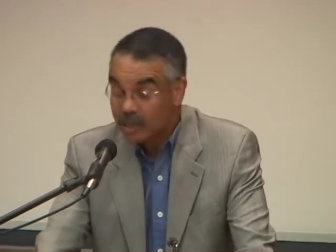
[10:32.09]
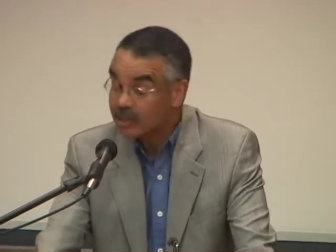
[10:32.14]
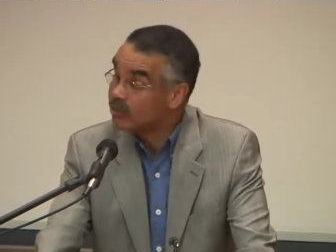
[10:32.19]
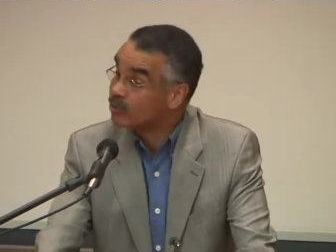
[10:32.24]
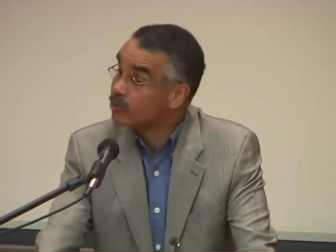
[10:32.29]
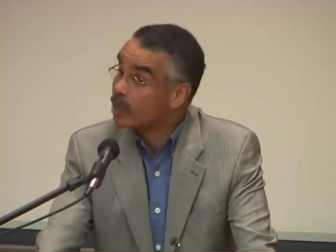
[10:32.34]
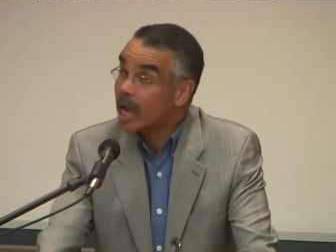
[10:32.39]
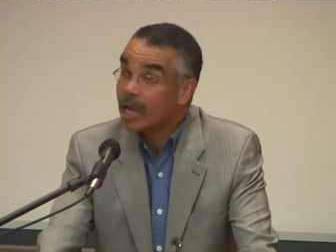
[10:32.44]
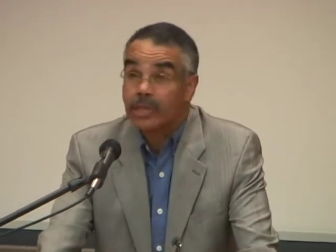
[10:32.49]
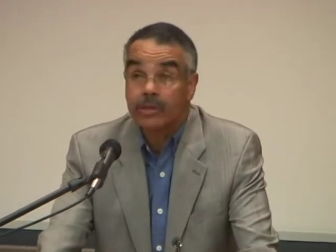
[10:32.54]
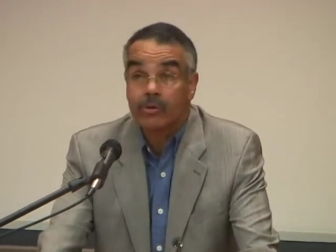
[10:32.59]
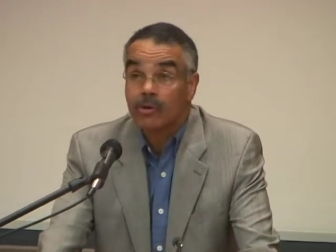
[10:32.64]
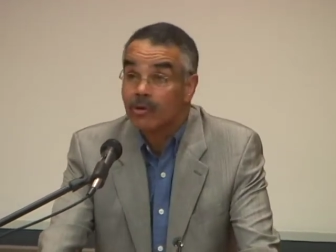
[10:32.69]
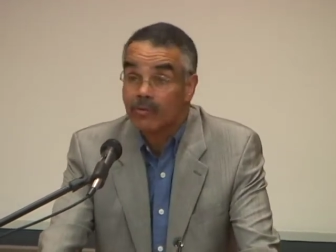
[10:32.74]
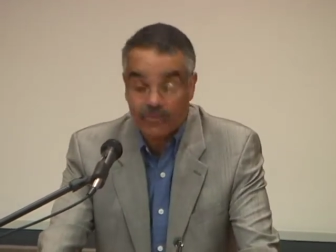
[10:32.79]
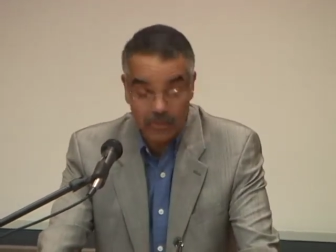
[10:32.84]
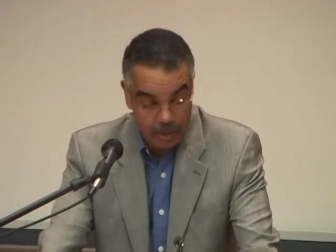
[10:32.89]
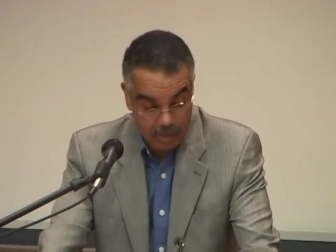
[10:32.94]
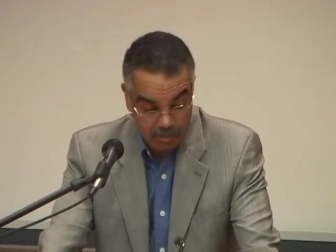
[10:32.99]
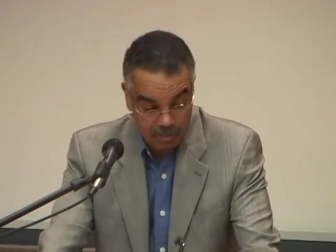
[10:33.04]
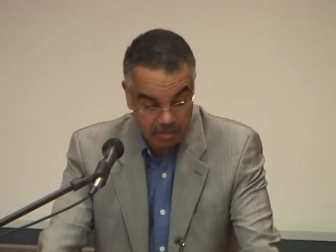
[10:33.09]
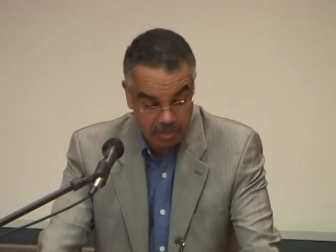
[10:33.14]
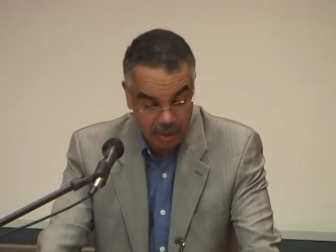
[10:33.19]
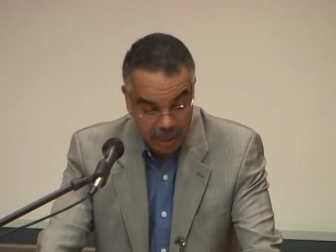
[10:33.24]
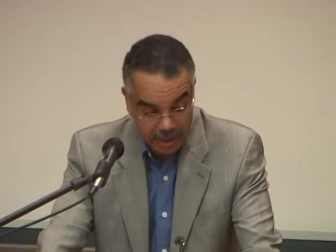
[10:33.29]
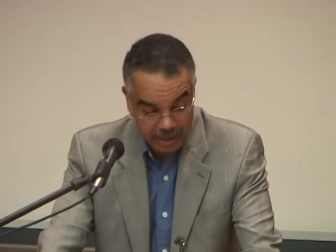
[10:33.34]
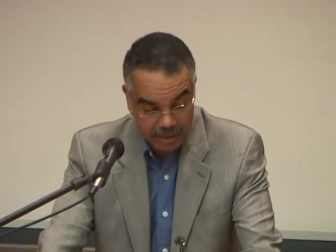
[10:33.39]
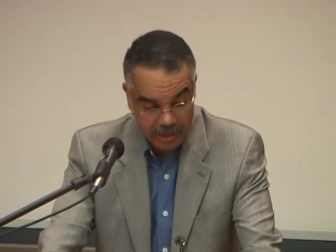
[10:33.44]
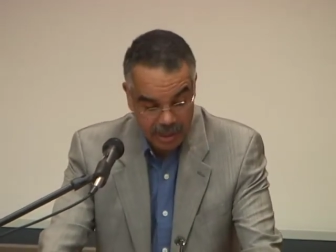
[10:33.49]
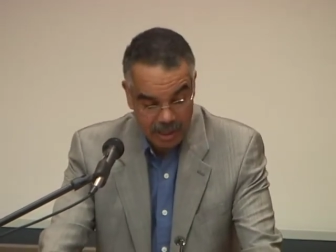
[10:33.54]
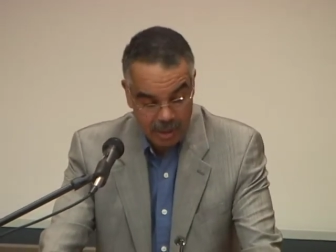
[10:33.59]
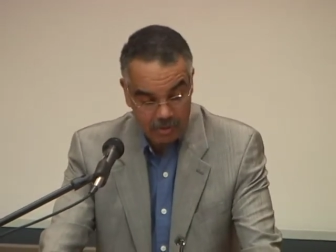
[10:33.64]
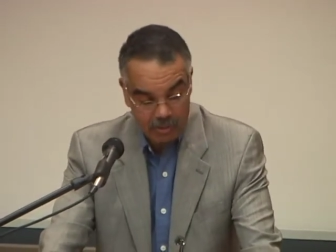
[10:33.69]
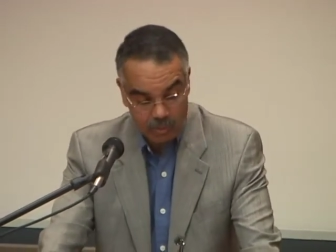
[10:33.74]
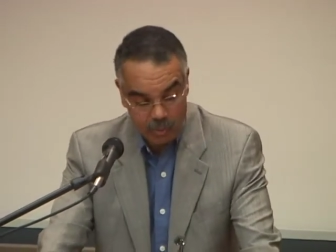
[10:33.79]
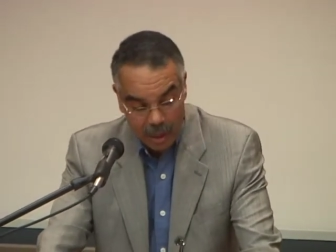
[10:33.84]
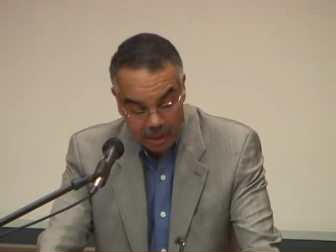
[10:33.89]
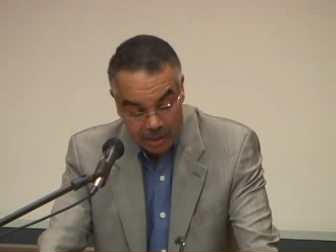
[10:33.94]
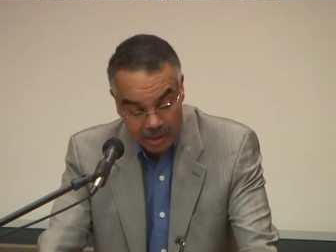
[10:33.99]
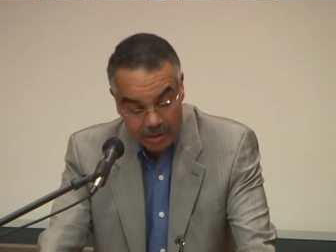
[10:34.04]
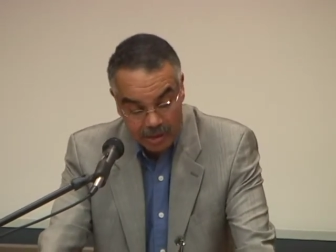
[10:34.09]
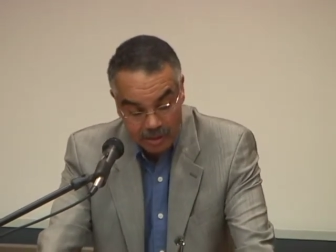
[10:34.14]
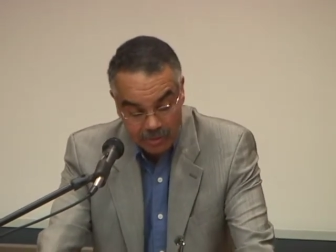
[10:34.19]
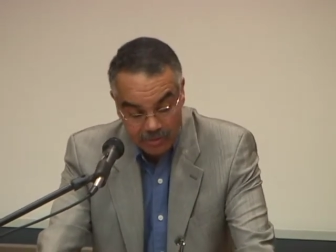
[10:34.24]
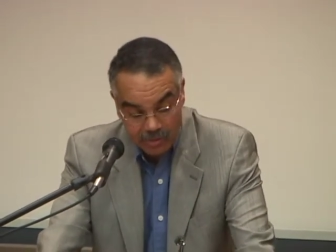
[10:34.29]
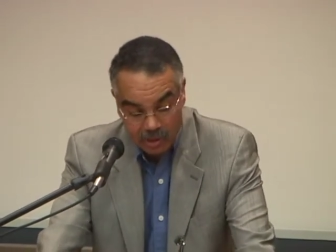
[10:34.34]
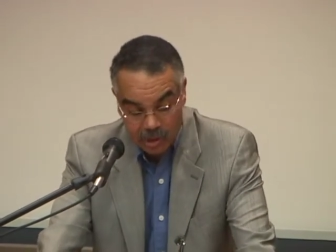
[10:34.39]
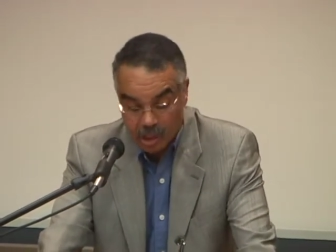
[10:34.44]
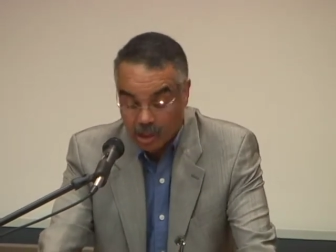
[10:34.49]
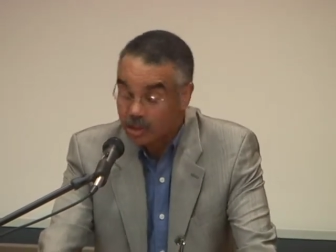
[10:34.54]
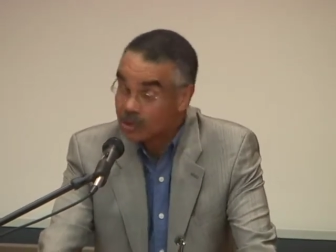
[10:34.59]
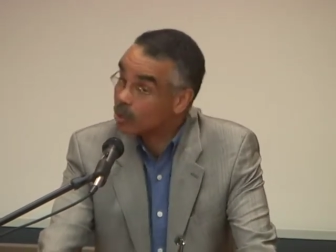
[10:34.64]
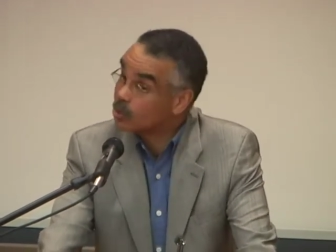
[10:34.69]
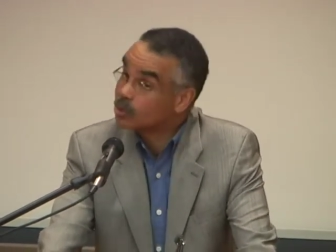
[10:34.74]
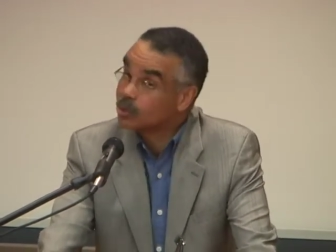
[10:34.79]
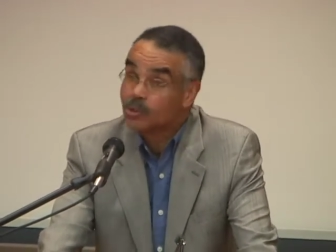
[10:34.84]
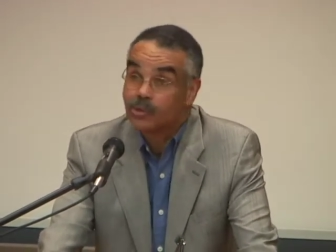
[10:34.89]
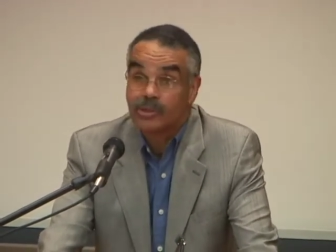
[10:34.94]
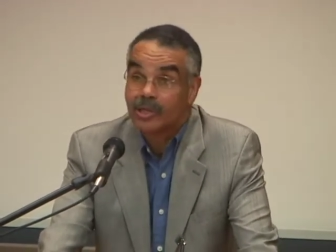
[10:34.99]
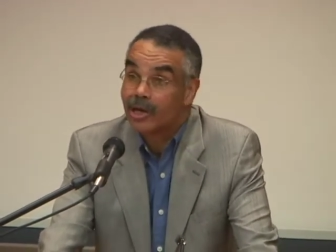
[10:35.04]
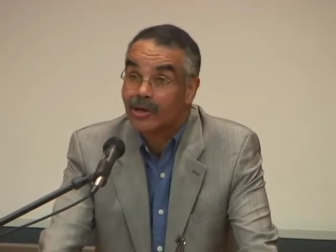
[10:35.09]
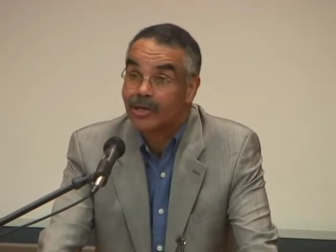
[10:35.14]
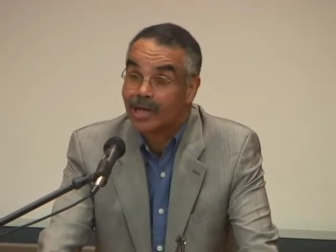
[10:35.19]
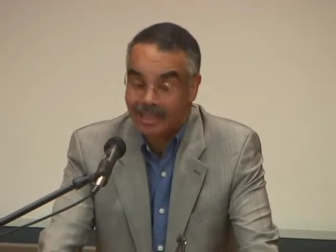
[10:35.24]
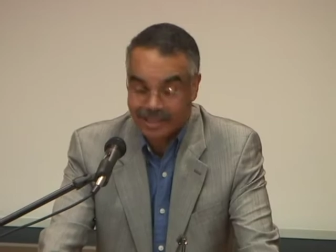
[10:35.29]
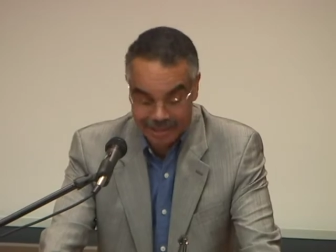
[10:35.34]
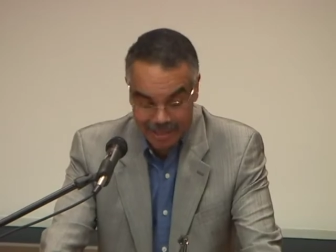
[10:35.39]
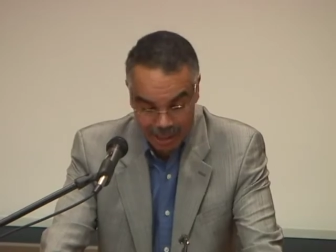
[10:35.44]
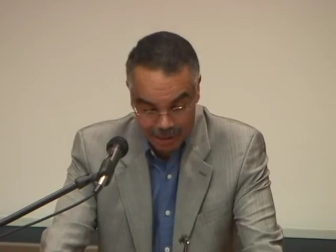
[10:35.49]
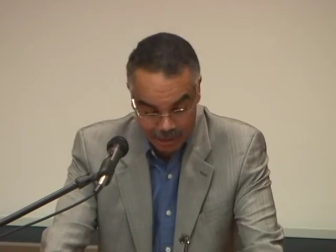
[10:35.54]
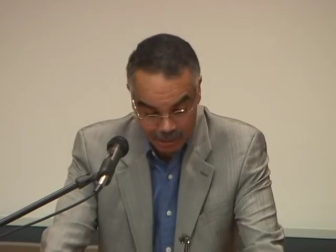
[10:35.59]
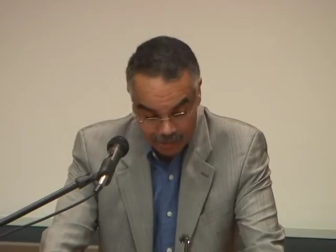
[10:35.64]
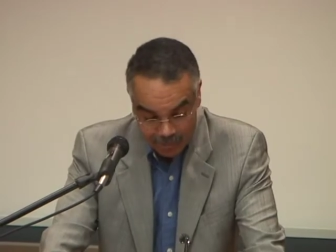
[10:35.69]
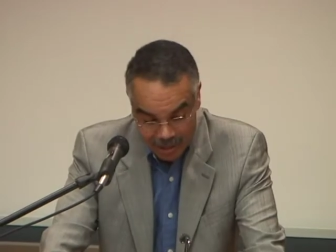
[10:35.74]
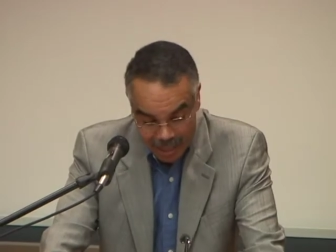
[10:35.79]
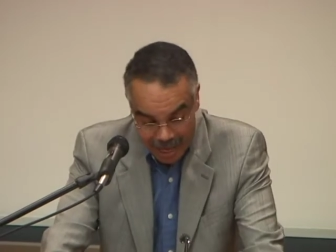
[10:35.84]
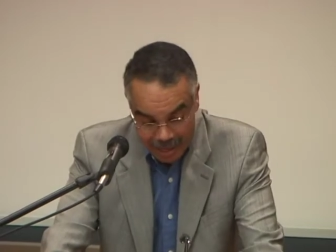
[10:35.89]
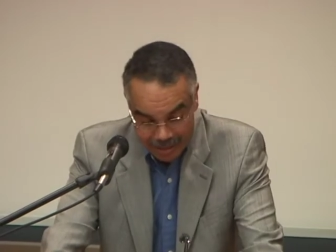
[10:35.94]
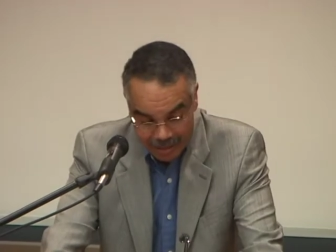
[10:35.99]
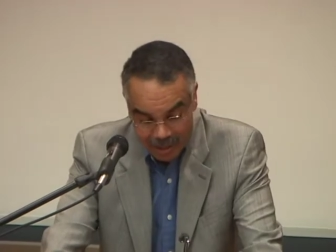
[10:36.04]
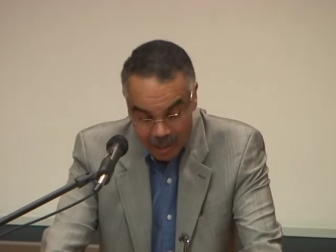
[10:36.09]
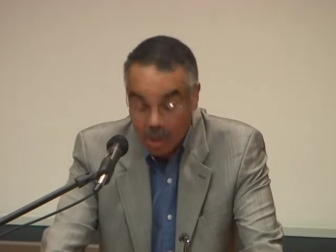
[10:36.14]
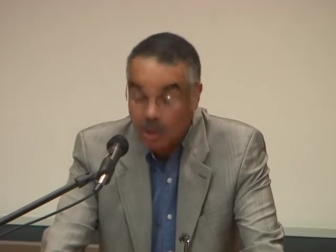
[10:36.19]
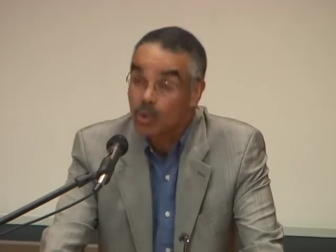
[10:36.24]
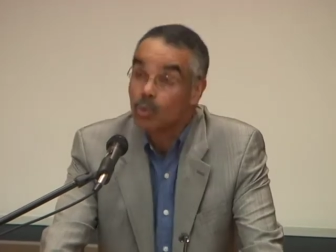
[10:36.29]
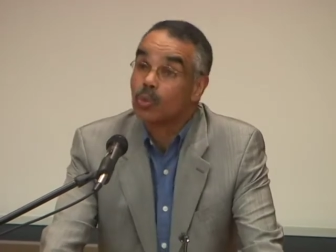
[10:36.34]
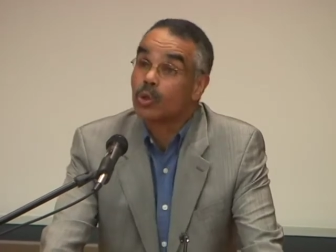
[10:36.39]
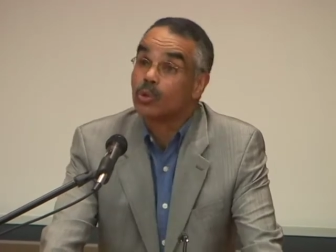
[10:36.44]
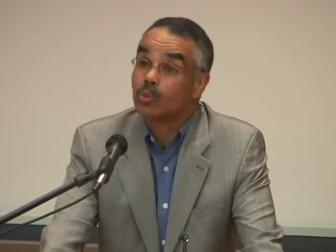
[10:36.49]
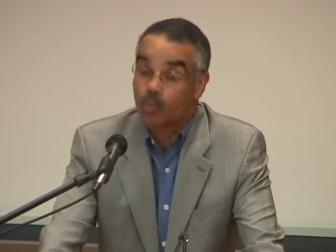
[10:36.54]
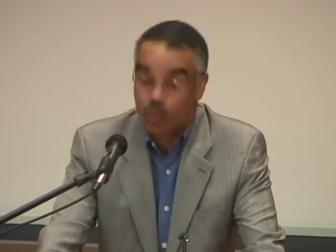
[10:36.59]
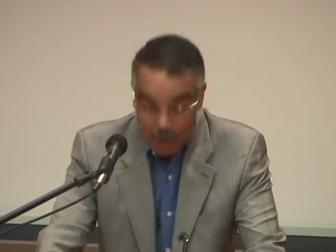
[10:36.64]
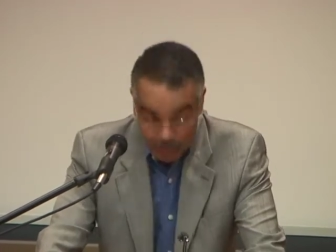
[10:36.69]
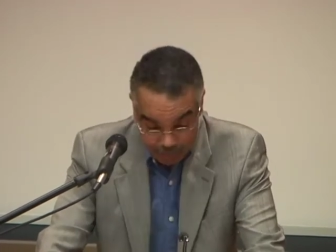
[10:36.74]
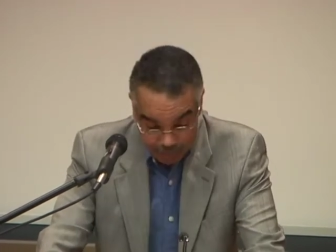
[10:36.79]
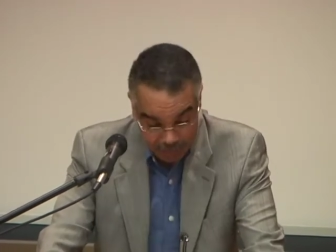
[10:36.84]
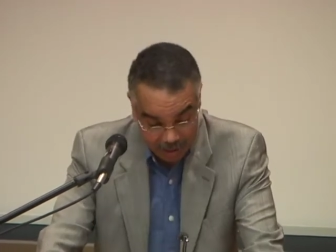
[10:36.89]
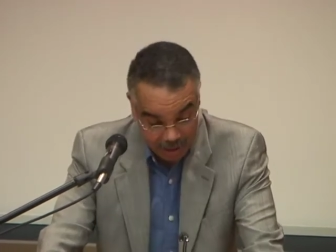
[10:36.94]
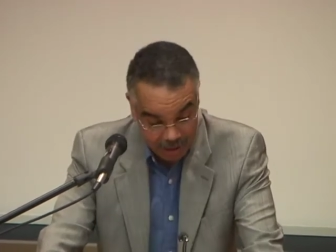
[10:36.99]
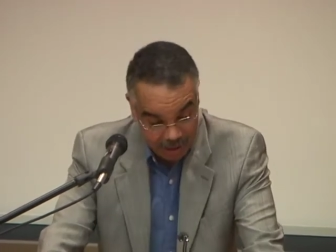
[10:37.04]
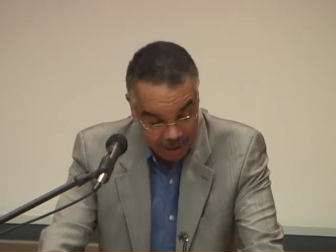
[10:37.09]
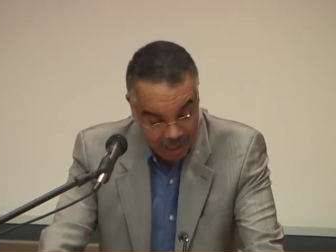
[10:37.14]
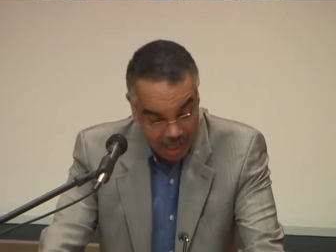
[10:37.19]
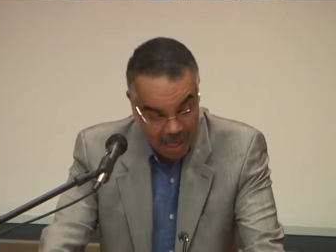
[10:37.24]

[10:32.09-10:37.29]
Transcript: neither of them blood relatives, though you dare not tell them that, would whip me